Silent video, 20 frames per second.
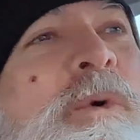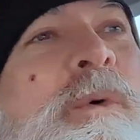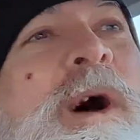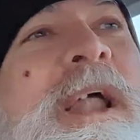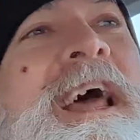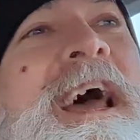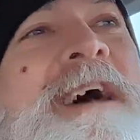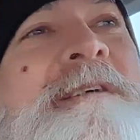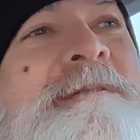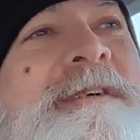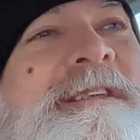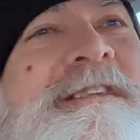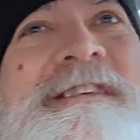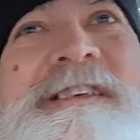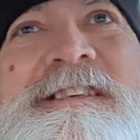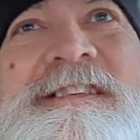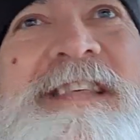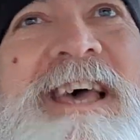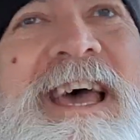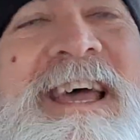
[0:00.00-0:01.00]
what happens
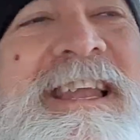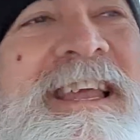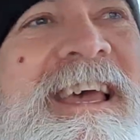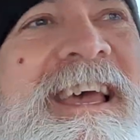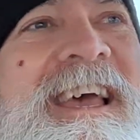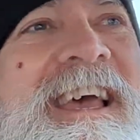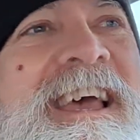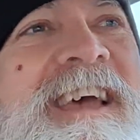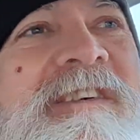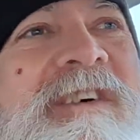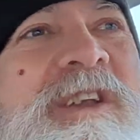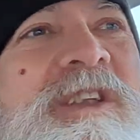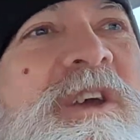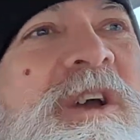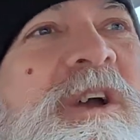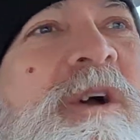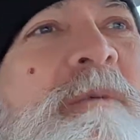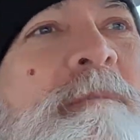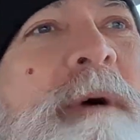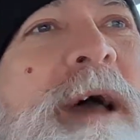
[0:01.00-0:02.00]
is that when
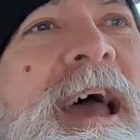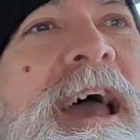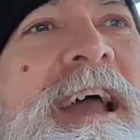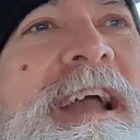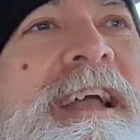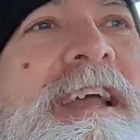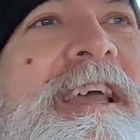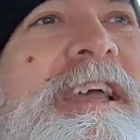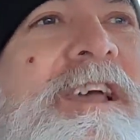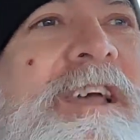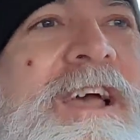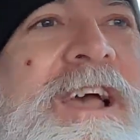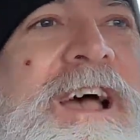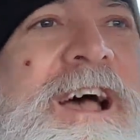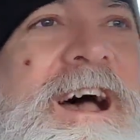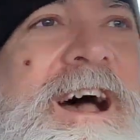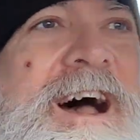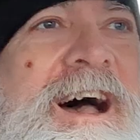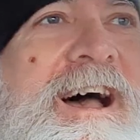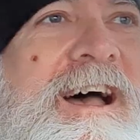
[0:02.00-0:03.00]
you go back
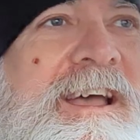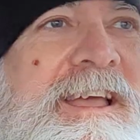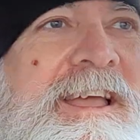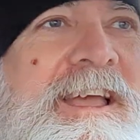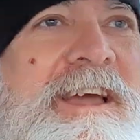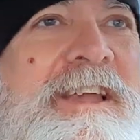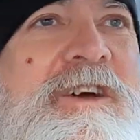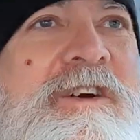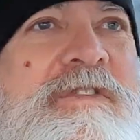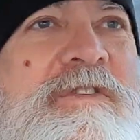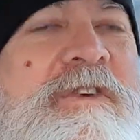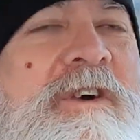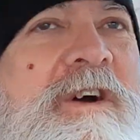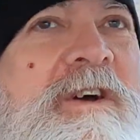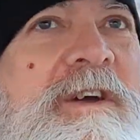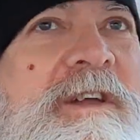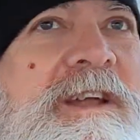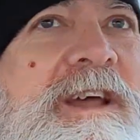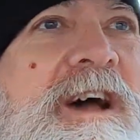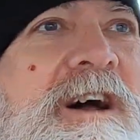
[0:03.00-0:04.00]

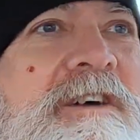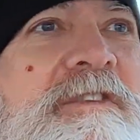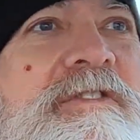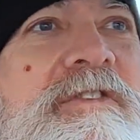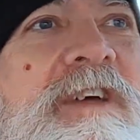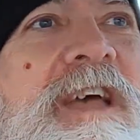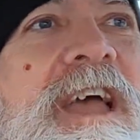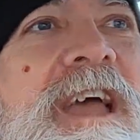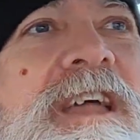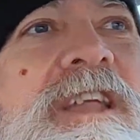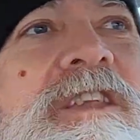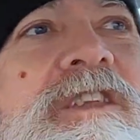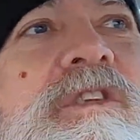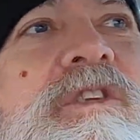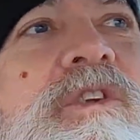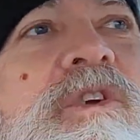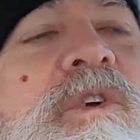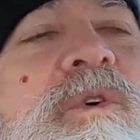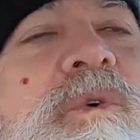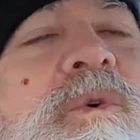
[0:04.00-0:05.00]
far enough, and
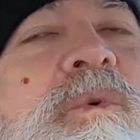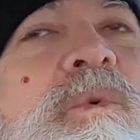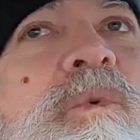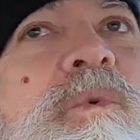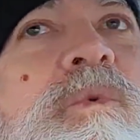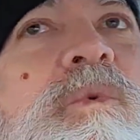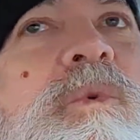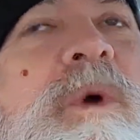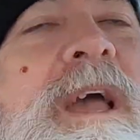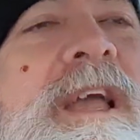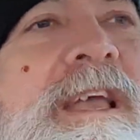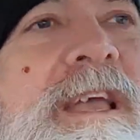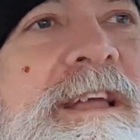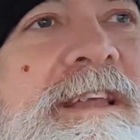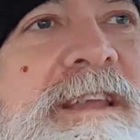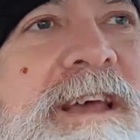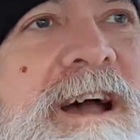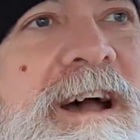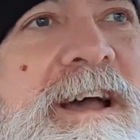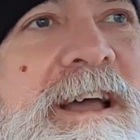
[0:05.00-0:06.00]
you
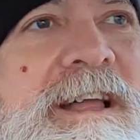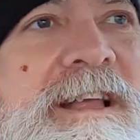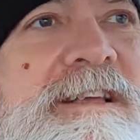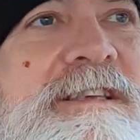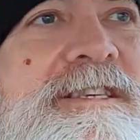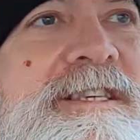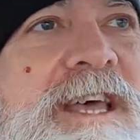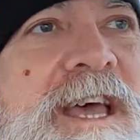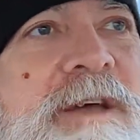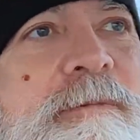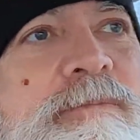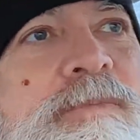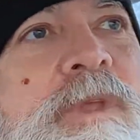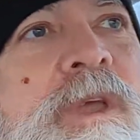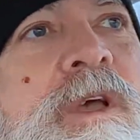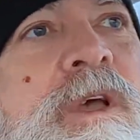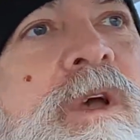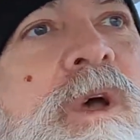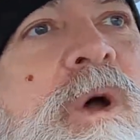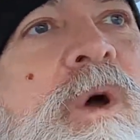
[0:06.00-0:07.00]
recognize that
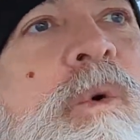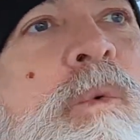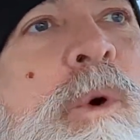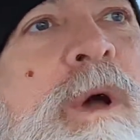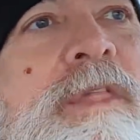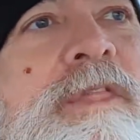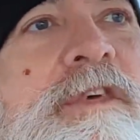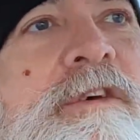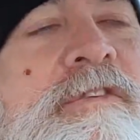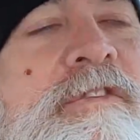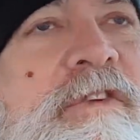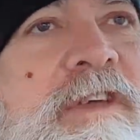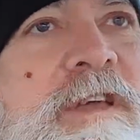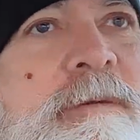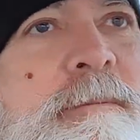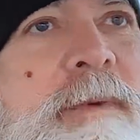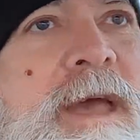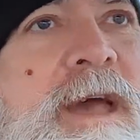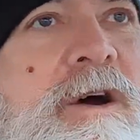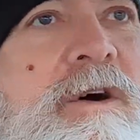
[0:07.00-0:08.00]
when the
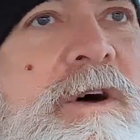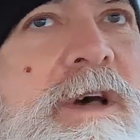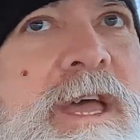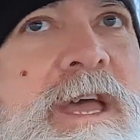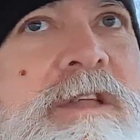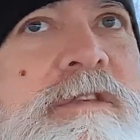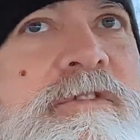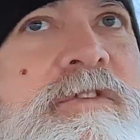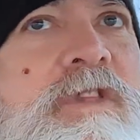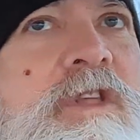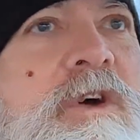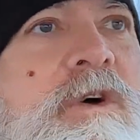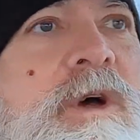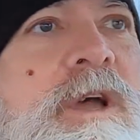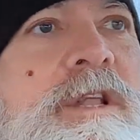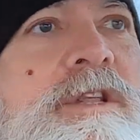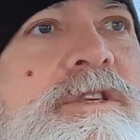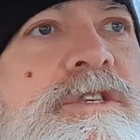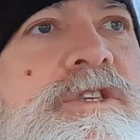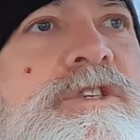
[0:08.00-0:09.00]
female
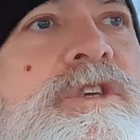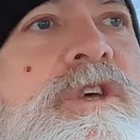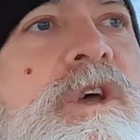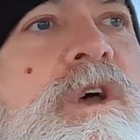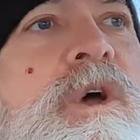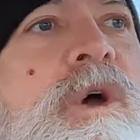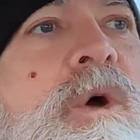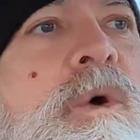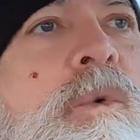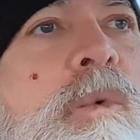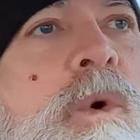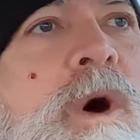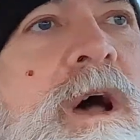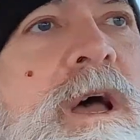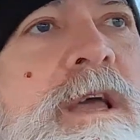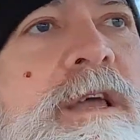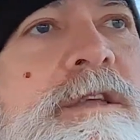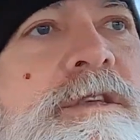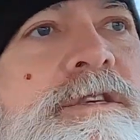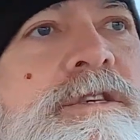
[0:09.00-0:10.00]
influence
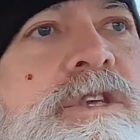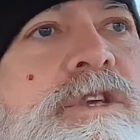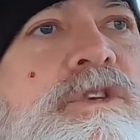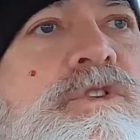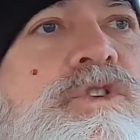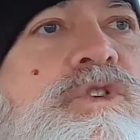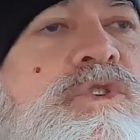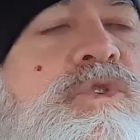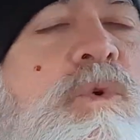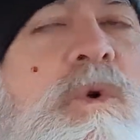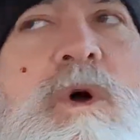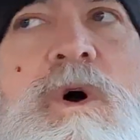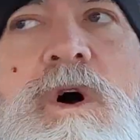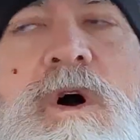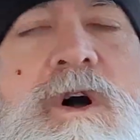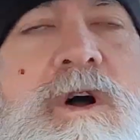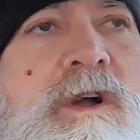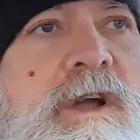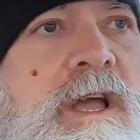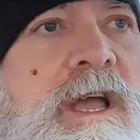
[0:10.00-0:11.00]
was
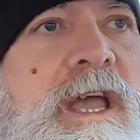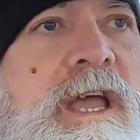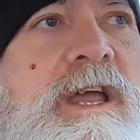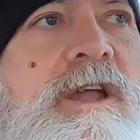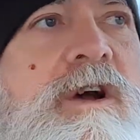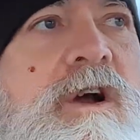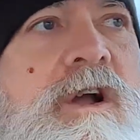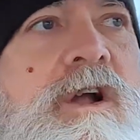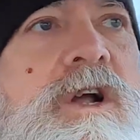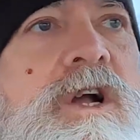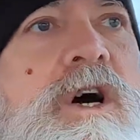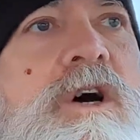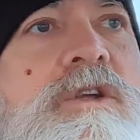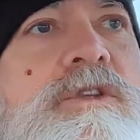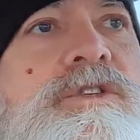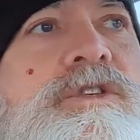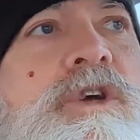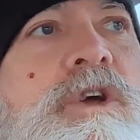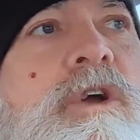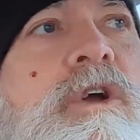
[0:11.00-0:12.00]
strong in our
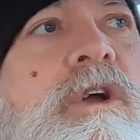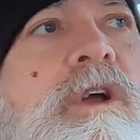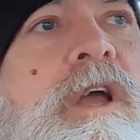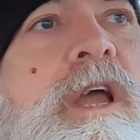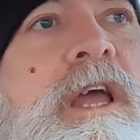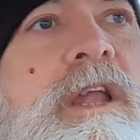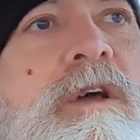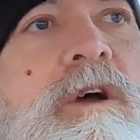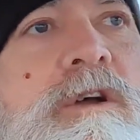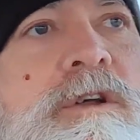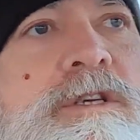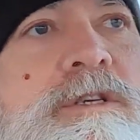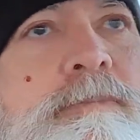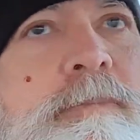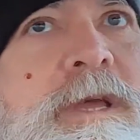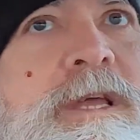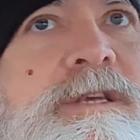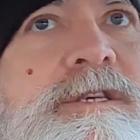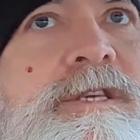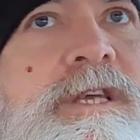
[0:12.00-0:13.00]
culture, in our
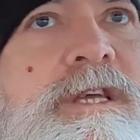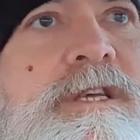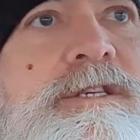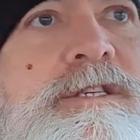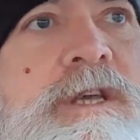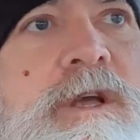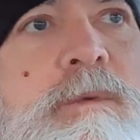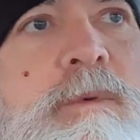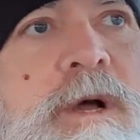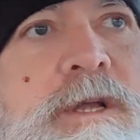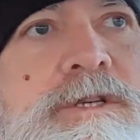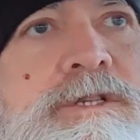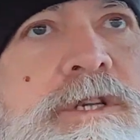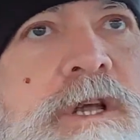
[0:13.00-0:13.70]
species, there was